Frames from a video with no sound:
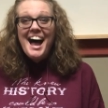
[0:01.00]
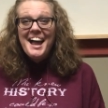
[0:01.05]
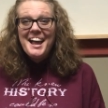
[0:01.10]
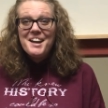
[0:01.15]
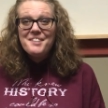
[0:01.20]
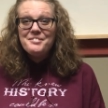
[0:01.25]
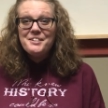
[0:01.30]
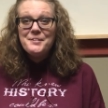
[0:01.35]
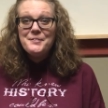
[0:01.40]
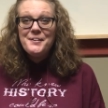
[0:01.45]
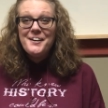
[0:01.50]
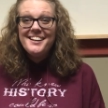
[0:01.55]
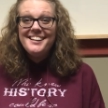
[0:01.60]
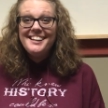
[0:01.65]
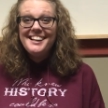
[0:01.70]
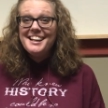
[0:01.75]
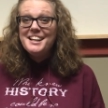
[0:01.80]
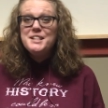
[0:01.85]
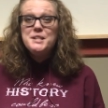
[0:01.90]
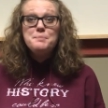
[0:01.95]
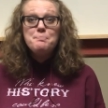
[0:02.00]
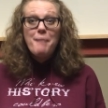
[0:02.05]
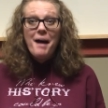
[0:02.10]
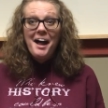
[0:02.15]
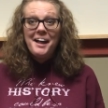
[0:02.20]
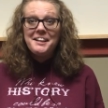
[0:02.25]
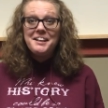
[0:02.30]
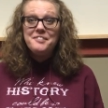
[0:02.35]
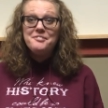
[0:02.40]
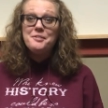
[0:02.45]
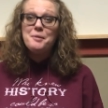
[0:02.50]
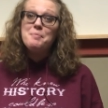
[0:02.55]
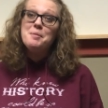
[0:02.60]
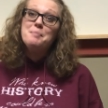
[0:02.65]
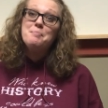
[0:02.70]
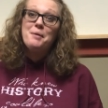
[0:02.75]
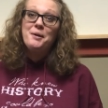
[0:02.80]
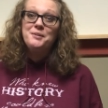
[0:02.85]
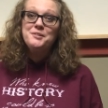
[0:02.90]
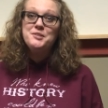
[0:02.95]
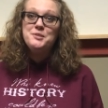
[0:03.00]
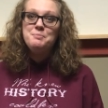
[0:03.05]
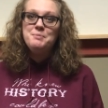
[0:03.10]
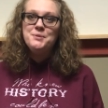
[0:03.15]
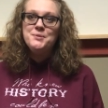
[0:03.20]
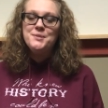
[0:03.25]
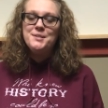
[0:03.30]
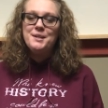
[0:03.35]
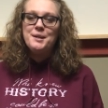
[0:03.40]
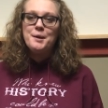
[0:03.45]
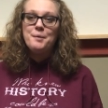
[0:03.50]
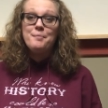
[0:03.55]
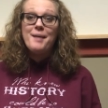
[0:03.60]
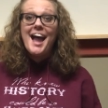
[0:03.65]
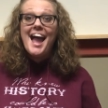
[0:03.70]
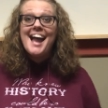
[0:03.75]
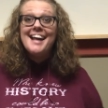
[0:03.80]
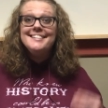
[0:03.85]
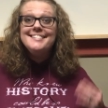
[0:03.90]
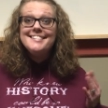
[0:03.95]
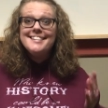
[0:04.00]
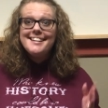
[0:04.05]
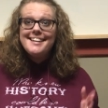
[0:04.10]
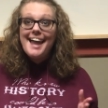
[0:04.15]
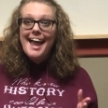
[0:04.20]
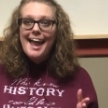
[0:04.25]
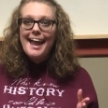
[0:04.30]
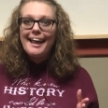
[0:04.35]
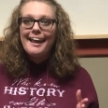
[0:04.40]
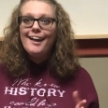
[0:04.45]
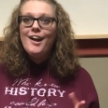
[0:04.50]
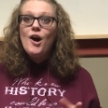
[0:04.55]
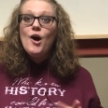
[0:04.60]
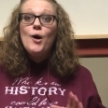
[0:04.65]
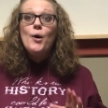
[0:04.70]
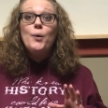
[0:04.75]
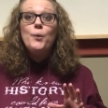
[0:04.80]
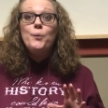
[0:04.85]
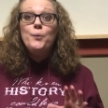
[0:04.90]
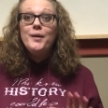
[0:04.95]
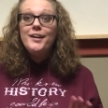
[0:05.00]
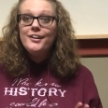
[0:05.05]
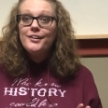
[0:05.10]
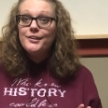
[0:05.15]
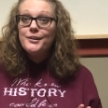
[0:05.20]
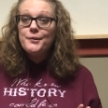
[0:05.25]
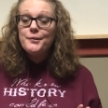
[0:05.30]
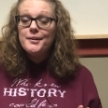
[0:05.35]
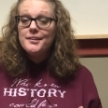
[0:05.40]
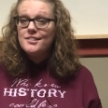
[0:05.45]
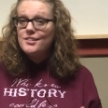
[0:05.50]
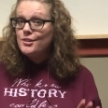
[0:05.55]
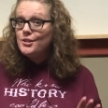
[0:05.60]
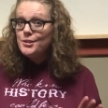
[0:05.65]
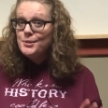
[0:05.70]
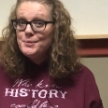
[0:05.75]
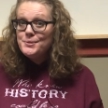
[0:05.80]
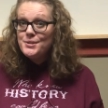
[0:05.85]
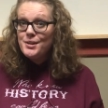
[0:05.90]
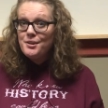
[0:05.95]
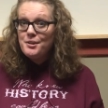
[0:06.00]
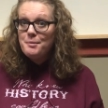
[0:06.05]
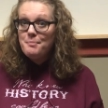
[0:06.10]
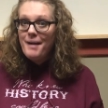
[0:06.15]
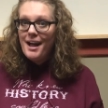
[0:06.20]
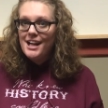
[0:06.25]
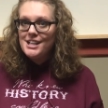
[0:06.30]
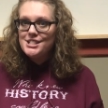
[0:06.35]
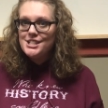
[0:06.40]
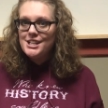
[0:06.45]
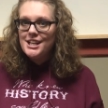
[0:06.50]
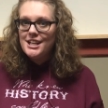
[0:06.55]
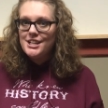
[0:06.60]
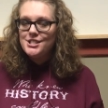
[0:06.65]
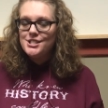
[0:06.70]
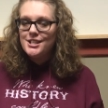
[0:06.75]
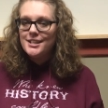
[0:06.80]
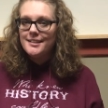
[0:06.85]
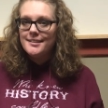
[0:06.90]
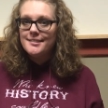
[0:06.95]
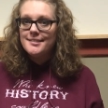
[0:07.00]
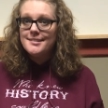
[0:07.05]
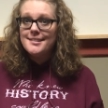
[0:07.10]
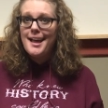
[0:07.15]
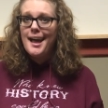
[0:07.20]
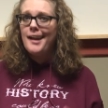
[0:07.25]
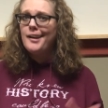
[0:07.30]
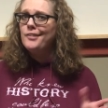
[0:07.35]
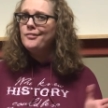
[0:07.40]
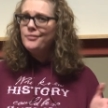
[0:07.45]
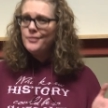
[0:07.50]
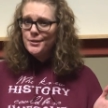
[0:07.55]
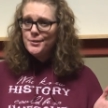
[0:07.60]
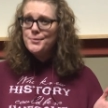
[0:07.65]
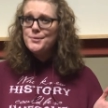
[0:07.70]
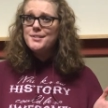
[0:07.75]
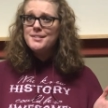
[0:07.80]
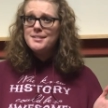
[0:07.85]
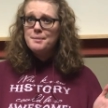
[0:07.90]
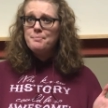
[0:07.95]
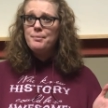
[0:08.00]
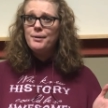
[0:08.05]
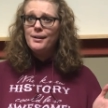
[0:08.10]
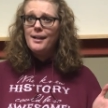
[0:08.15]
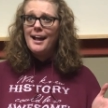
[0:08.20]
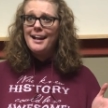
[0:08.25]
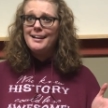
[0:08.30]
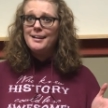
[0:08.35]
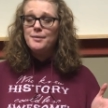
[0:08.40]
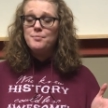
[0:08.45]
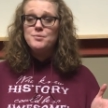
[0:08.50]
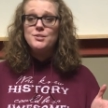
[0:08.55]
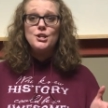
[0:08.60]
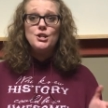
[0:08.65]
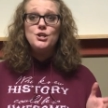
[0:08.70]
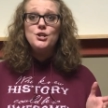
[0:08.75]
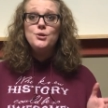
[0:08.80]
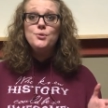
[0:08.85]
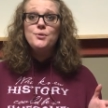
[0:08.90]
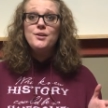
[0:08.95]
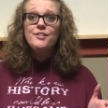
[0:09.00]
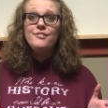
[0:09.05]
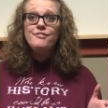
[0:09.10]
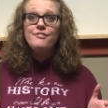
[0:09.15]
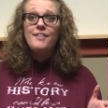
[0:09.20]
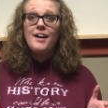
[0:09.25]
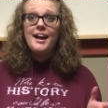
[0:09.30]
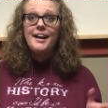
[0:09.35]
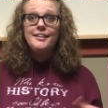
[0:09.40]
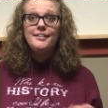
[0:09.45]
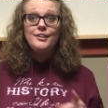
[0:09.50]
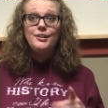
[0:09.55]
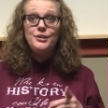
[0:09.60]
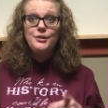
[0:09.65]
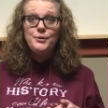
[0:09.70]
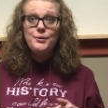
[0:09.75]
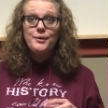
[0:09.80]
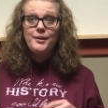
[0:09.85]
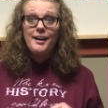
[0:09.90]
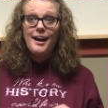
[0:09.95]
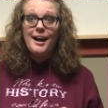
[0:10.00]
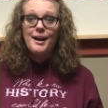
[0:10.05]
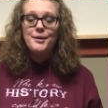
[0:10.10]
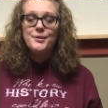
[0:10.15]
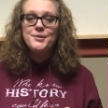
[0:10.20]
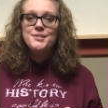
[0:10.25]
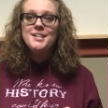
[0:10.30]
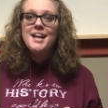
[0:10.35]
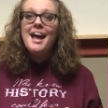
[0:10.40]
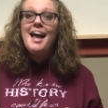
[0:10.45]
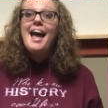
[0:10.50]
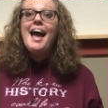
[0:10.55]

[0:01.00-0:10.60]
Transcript: Hi everyone, it's Bonnie from the Barnes Museum, and today we're going to use our imaginations and a few simple items that you can find in your house,